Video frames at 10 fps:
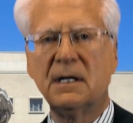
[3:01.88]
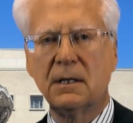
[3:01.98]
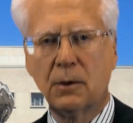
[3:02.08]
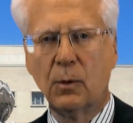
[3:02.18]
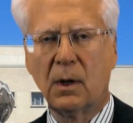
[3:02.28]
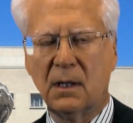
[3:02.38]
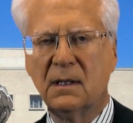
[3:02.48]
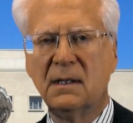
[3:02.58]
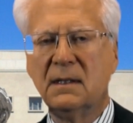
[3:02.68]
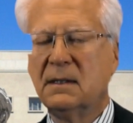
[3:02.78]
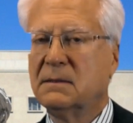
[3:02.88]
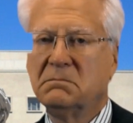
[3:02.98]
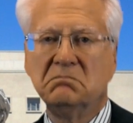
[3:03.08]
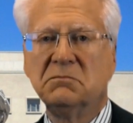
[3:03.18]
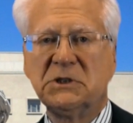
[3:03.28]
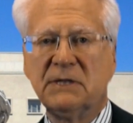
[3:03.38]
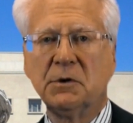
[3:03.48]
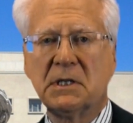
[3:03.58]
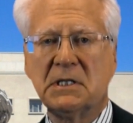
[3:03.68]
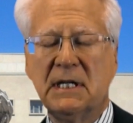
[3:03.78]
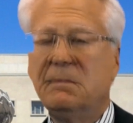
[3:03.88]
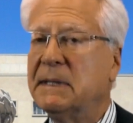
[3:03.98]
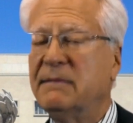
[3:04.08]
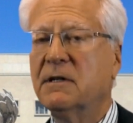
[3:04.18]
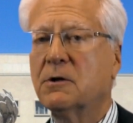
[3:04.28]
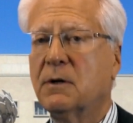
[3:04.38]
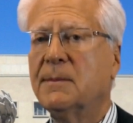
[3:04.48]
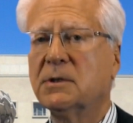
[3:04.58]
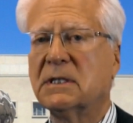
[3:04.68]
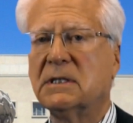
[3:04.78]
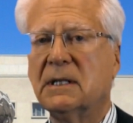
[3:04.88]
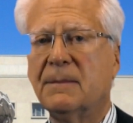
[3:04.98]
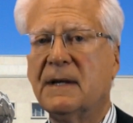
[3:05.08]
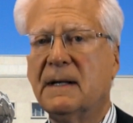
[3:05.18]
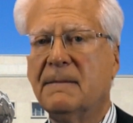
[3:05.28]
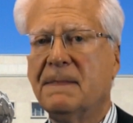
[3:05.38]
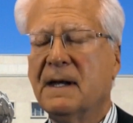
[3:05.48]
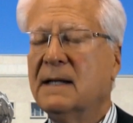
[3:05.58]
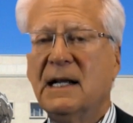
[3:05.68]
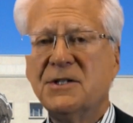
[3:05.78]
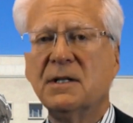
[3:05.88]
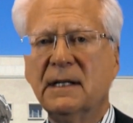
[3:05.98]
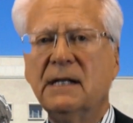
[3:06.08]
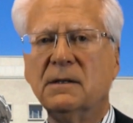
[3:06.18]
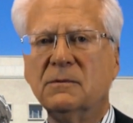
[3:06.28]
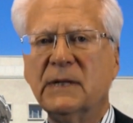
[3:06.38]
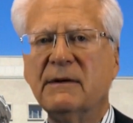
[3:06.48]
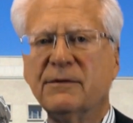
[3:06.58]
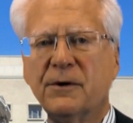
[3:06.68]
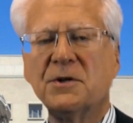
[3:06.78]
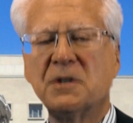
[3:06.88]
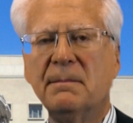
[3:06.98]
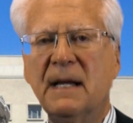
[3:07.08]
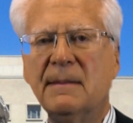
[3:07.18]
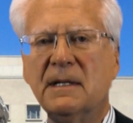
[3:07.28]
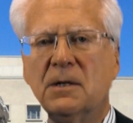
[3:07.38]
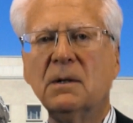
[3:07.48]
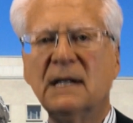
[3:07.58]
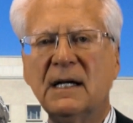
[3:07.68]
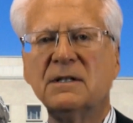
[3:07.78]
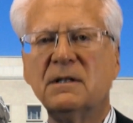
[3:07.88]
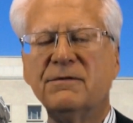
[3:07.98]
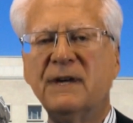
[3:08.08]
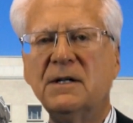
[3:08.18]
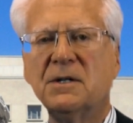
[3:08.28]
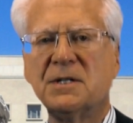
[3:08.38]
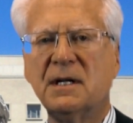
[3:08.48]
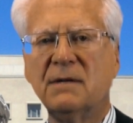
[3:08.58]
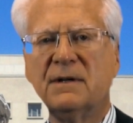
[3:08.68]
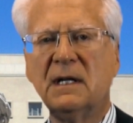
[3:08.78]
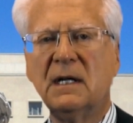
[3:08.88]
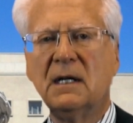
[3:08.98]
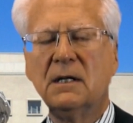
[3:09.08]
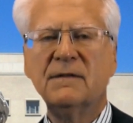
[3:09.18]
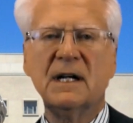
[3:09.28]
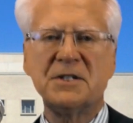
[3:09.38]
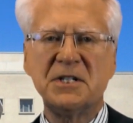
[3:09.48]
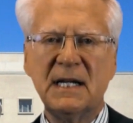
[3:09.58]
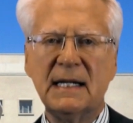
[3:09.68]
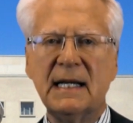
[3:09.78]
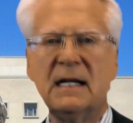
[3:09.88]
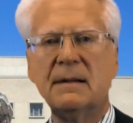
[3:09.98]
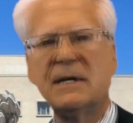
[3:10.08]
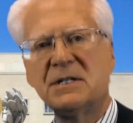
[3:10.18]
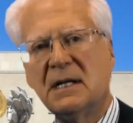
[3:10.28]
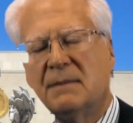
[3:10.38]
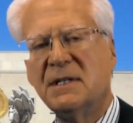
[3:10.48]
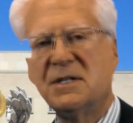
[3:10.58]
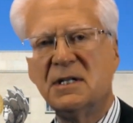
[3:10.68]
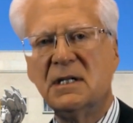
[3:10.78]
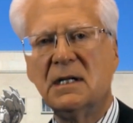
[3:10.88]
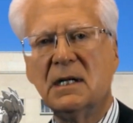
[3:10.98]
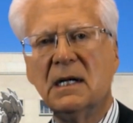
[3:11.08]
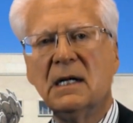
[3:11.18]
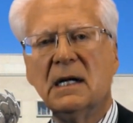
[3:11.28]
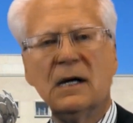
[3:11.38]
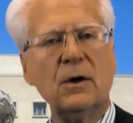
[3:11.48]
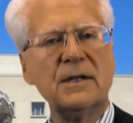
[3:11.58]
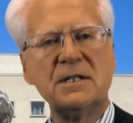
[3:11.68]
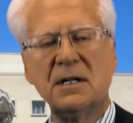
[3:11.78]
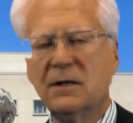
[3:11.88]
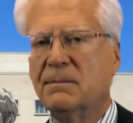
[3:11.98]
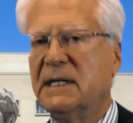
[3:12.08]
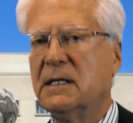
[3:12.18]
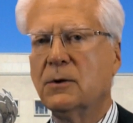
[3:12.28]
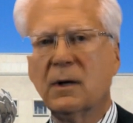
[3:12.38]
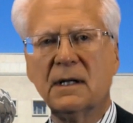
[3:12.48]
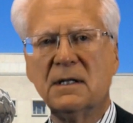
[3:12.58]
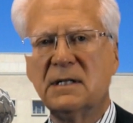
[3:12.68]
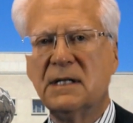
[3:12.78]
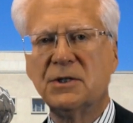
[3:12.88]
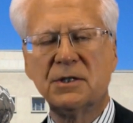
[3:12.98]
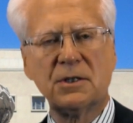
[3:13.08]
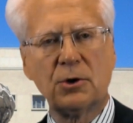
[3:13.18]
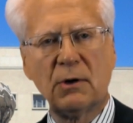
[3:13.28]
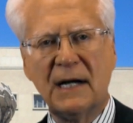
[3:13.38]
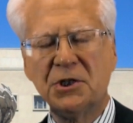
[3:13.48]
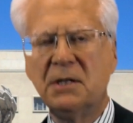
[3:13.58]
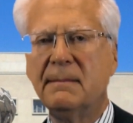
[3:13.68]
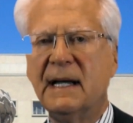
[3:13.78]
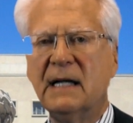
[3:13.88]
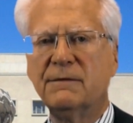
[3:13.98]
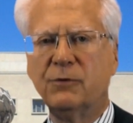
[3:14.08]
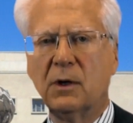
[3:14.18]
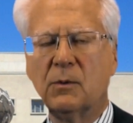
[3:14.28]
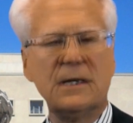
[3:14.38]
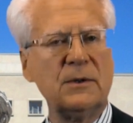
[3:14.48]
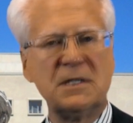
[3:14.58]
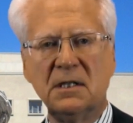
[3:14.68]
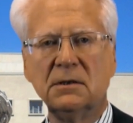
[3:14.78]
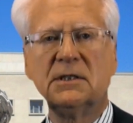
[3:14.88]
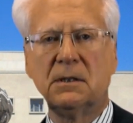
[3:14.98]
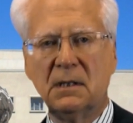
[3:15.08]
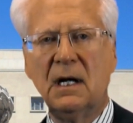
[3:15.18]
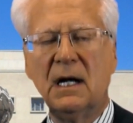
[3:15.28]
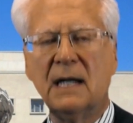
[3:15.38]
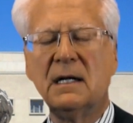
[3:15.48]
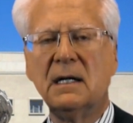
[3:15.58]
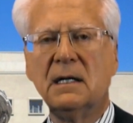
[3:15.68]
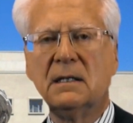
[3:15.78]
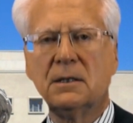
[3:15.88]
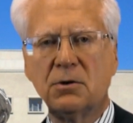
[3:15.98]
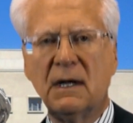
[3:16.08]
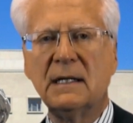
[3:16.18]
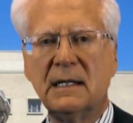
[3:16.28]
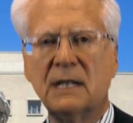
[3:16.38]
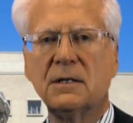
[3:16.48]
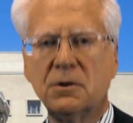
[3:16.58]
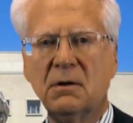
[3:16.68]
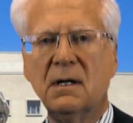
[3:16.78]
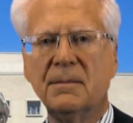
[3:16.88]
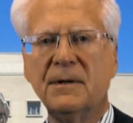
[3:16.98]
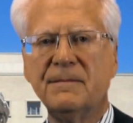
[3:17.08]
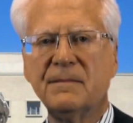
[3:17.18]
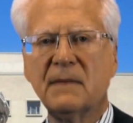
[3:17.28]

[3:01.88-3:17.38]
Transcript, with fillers: by the court. Civil contempt, maybe even criminal contempt. That's illegal. We have a First Amendment. You're allowed to defend yourself. You've got CNN, MSNBC, and all these other media organizations just trashing Manafort, whether he's guilty or not, to try to get to Trump.